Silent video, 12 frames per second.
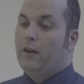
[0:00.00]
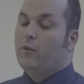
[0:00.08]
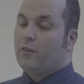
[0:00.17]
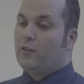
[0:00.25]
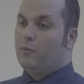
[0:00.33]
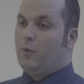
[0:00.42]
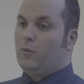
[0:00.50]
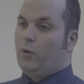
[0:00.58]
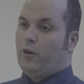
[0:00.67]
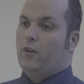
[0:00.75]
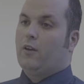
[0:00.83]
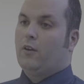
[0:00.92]
NUS has been
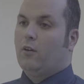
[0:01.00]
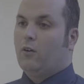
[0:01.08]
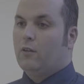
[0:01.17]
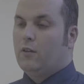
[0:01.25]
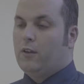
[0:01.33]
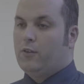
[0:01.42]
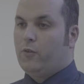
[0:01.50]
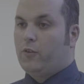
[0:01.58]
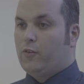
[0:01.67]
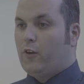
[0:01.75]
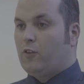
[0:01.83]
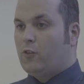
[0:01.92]
working on the issue of
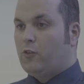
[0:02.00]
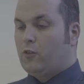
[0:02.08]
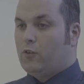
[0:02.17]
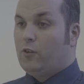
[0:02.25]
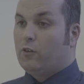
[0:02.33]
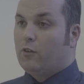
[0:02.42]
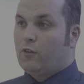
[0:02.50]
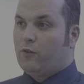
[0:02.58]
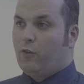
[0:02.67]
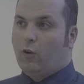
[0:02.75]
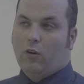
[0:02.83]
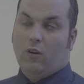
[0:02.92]
estranged students
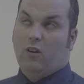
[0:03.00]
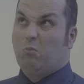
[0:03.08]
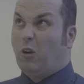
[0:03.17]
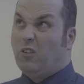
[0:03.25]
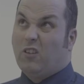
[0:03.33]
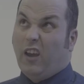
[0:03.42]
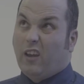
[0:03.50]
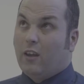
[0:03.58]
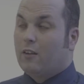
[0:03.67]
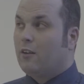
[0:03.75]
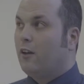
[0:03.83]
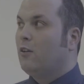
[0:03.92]
for about a
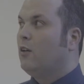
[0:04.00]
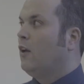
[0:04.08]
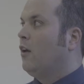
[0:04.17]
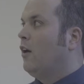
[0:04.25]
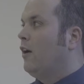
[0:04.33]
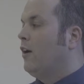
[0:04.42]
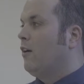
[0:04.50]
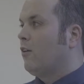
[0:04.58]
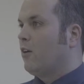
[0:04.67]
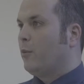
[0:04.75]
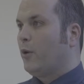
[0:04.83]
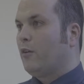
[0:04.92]
decade now,
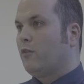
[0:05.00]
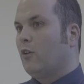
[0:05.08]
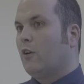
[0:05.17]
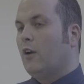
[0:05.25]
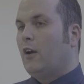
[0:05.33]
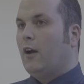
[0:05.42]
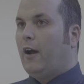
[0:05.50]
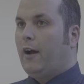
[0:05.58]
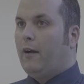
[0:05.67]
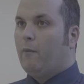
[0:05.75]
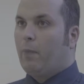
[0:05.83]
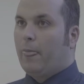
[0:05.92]
coming up for,
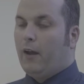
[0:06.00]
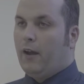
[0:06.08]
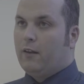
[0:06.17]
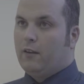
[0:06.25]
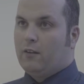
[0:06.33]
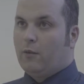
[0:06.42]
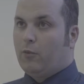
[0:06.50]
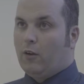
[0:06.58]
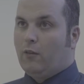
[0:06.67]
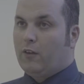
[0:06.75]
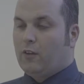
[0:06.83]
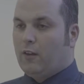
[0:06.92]
and it's
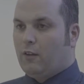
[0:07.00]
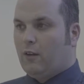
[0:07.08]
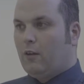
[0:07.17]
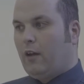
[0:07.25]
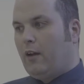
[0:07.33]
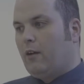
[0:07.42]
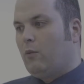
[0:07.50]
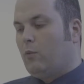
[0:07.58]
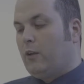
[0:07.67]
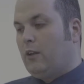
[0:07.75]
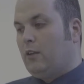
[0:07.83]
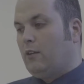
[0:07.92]
something obviously that
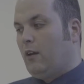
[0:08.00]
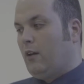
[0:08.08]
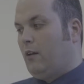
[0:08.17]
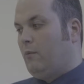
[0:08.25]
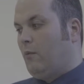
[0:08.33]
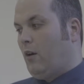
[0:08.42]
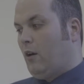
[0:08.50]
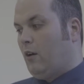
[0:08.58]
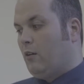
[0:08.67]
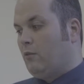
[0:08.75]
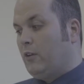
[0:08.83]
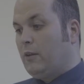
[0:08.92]
we
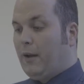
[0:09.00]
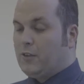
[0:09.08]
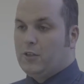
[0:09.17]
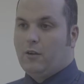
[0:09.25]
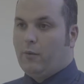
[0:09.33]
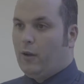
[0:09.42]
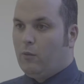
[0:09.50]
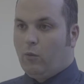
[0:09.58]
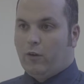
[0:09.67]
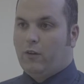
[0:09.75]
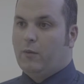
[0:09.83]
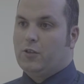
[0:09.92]
are really passionate about and
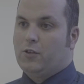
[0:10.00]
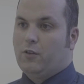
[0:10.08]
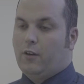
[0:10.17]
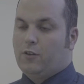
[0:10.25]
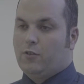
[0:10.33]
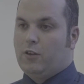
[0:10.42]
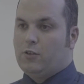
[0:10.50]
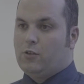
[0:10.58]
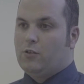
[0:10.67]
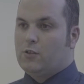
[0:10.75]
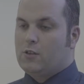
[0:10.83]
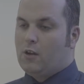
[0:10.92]
want to make sure that estranged
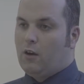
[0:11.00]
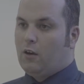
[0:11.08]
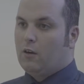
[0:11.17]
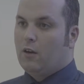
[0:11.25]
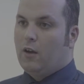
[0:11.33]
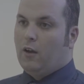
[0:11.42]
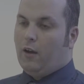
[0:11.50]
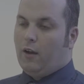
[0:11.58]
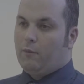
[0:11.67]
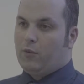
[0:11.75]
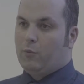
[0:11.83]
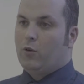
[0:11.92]
students
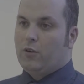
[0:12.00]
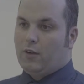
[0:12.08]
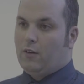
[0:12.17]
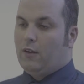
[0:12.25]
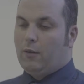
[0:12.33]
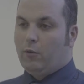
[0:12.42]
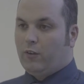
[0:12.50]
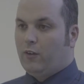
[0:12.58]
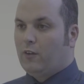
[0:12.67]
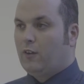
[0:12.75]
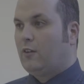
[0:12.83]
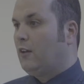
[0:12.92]
are supported and able
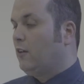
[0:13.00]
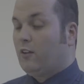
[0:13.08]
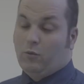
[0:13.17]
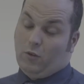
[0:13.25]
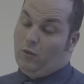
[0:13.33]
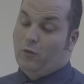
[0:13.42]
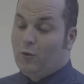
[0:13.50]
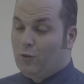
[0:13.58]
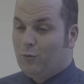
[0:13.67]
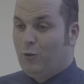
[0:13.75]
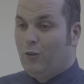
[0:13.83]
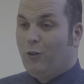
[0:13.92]
to succeed, as we do, of
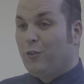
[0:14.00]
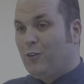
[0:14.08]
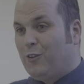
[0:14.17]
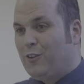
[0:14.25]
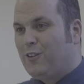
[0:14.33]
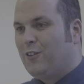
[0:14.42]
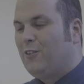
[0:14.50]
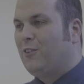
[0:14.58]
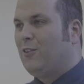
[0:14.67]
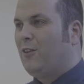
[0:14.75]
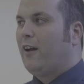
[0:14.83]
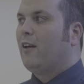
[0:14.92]
course, want all students to
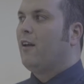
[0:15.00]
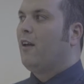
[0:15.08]
do that.